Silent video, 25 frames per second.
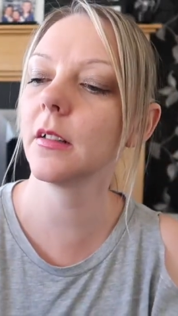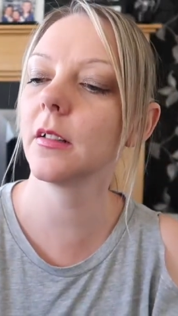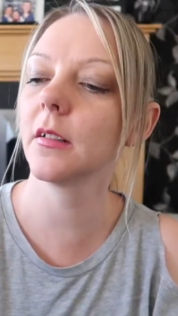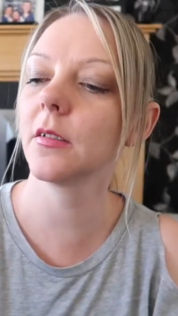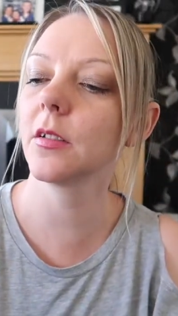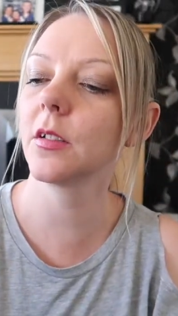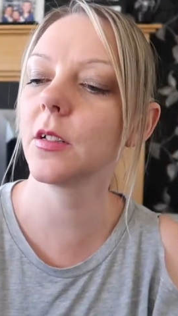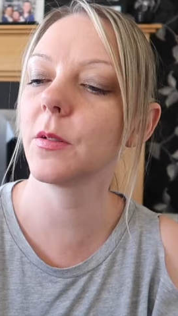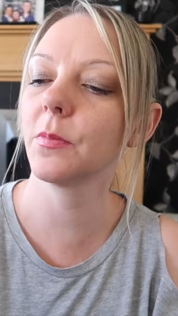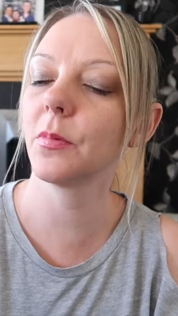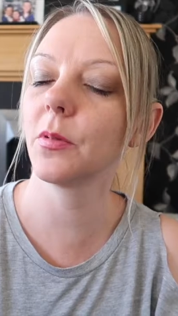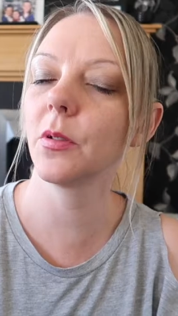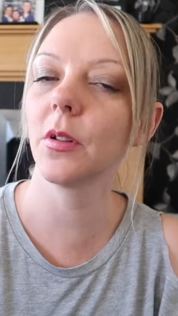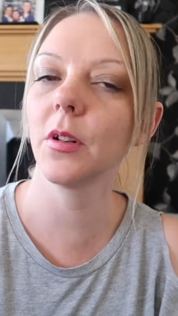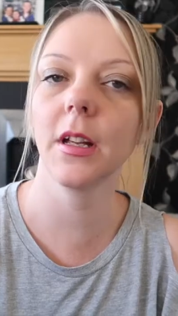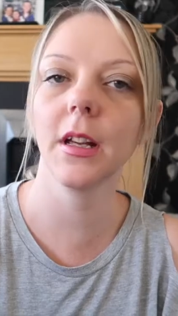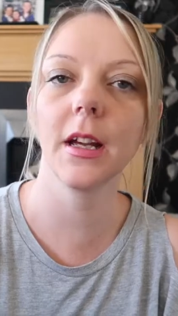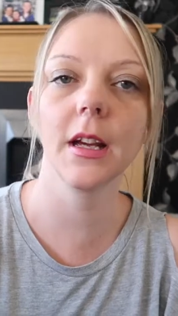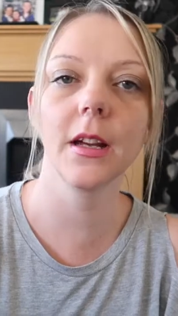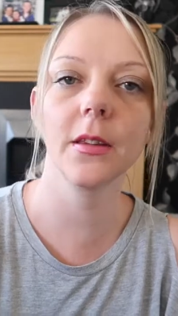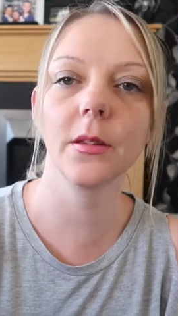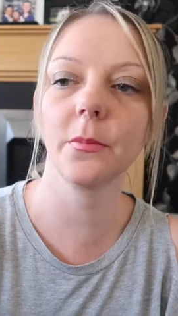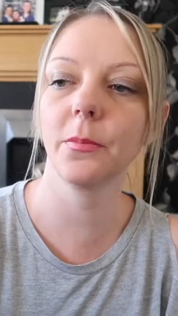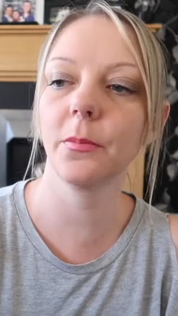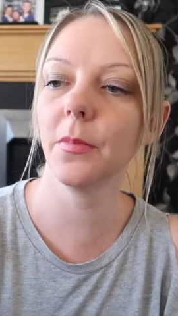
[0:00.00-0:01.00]
I'll just pull it
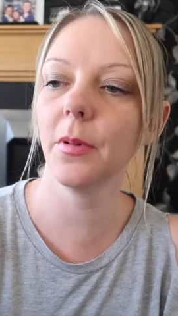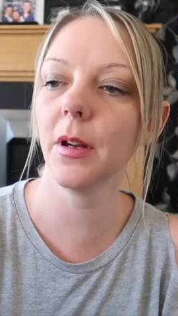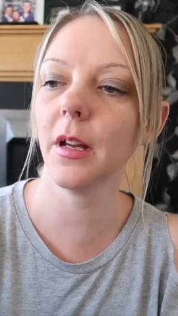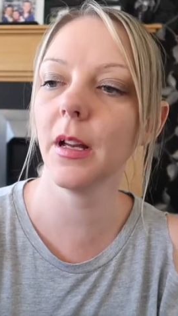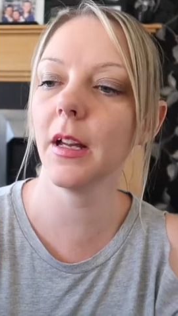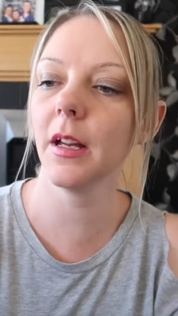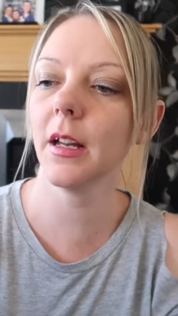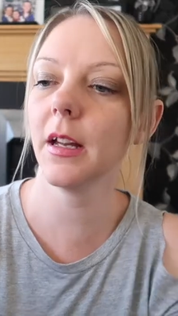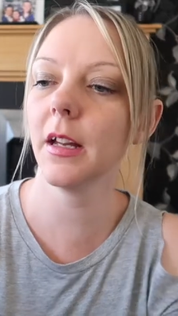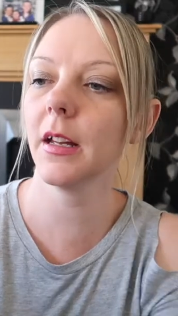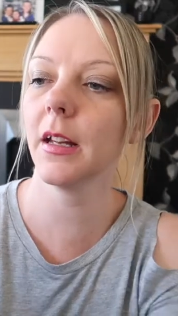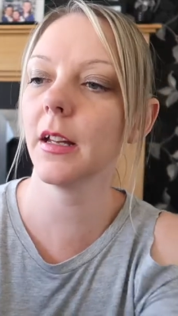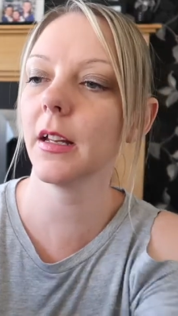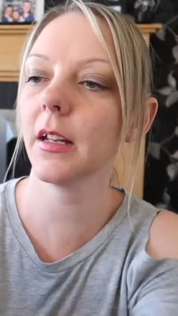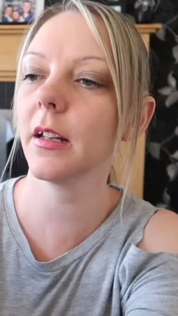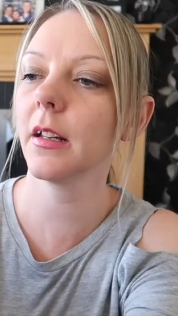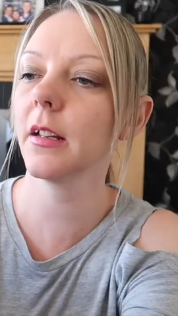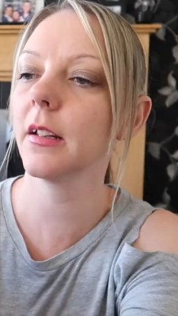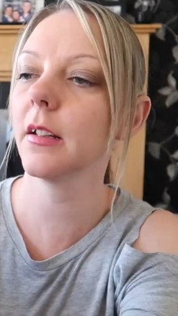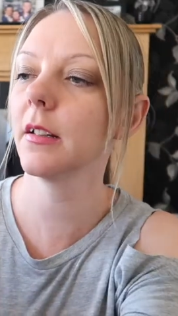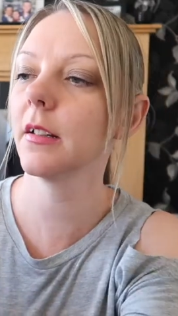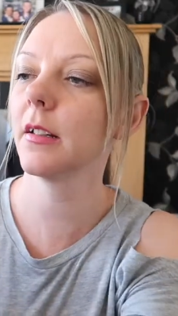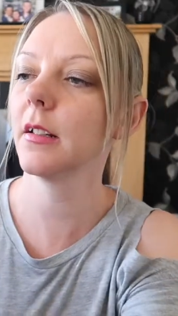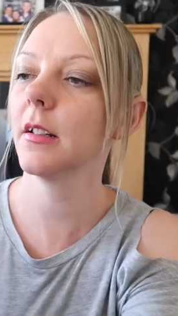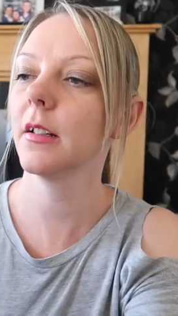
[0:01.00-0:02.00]
out of the bag.
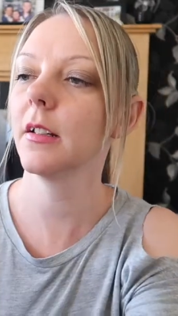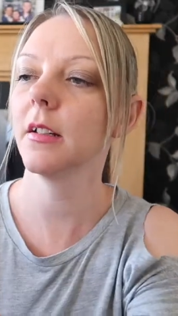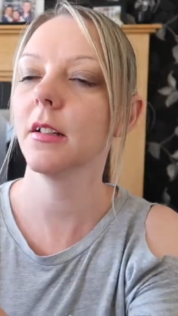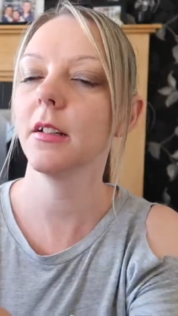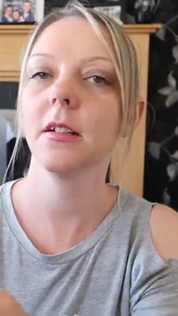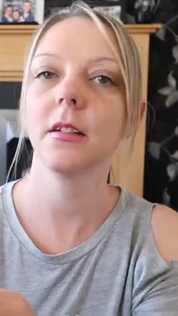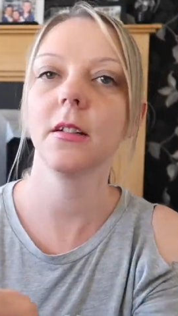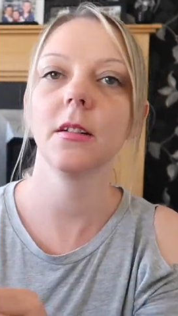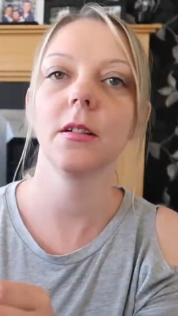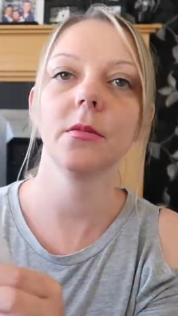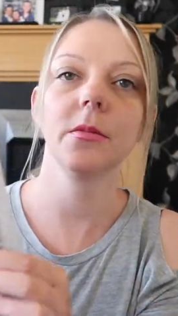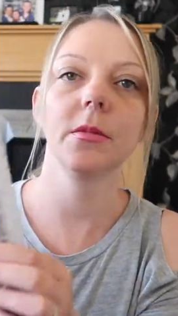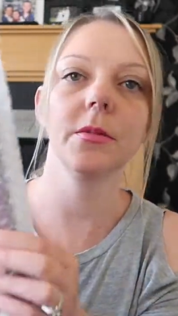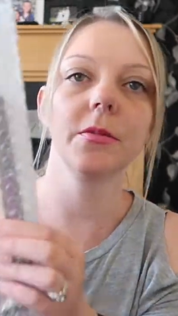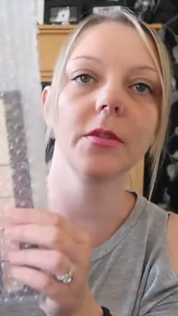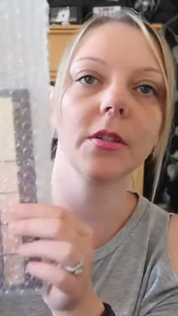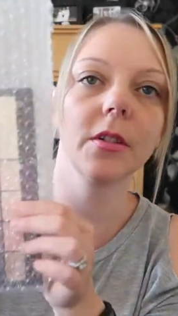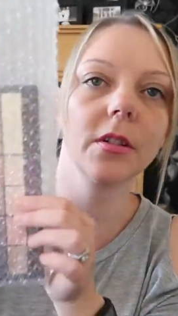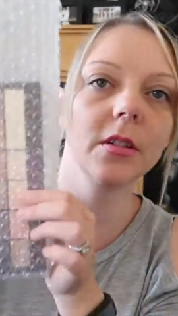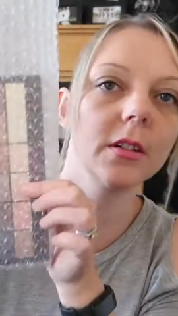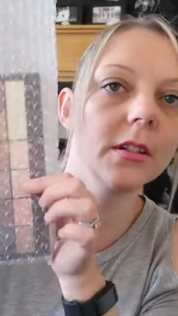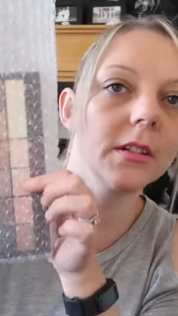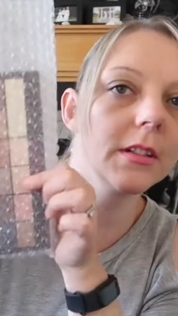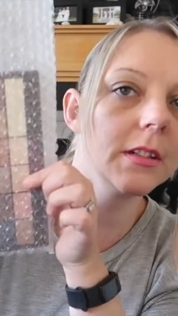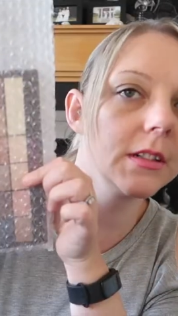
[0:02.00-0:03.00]
We've
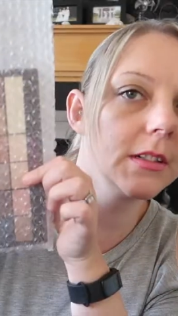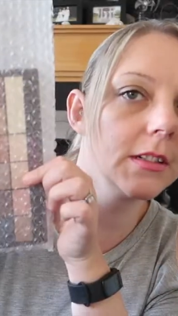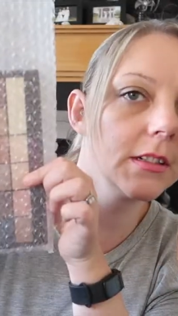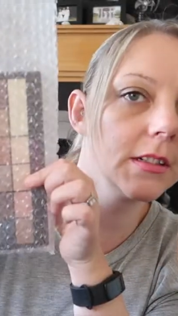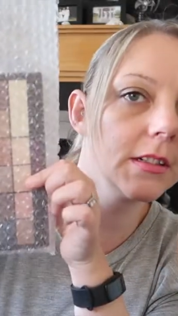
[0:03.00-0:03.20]
got